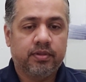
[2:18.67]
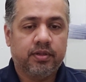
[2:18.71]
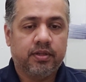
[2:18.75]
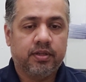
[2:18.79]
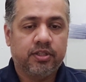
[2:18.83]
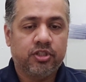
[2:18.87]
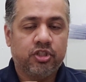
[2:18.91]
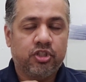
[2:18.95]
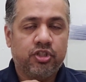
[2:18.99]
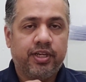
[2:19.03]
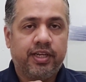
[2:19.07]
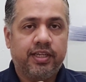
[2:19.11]

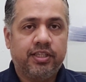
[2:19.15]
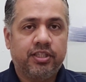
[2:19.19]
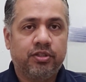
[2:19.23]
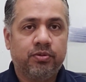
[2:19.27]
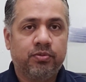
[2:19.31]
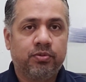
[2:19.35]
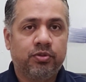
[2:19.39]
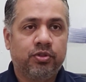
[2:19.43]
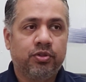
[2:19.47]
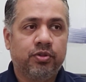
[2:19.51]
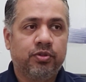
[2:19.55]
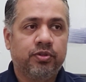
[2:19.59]
exchange he
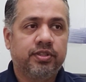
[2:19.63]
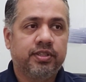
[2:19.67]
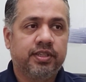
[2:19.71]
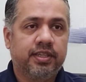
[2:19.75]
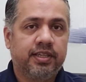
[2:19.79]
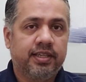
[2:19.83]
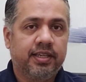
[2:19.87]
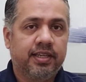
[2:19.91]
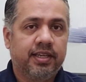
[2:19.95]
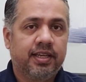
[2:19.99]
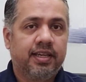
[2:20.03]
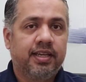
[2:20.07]
was
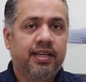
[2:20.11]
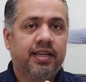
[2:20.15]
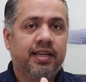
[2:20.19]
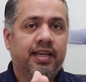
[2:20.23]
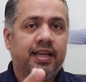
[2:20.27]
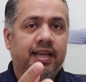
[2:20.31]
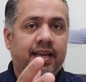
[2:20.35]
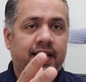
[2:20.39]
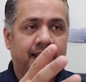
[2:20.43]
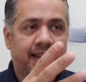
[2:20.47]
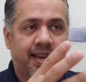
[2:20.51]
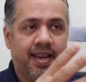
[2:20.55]
using,
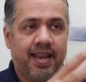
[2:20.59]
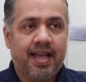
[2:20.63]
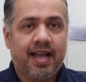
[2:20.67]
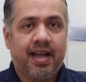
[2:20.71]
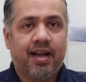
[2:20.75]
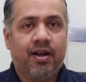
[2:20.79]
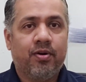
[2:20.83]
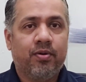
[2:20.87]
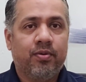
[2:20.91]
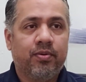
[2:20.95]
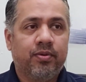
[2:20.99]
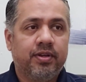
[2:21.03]
and
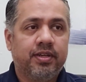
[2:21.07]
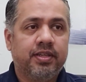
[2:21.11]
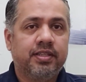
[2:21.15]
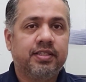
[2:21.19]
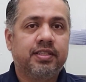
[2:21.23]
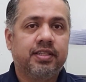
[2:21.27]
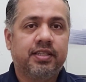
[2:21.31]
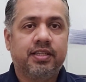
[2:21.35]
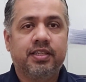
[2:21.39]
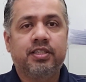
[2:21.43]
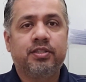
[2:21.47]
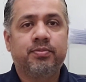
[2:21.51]
now it's
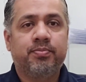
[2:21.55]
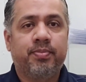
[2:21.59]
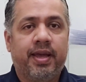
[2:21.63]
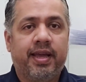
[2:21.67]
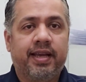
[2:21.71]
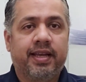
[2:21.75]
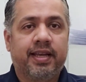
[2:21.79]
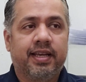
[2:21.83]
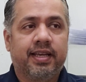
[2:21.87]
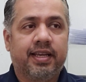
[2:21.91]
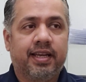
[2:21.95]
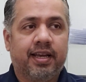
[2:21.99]
in his
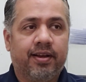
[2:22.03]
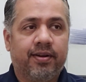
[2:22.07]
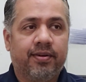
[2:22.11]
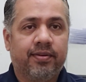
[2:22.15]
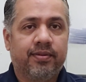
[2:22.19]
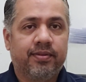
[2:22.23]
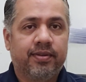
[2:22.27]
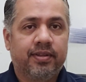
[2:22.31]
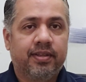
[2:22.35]
bank account,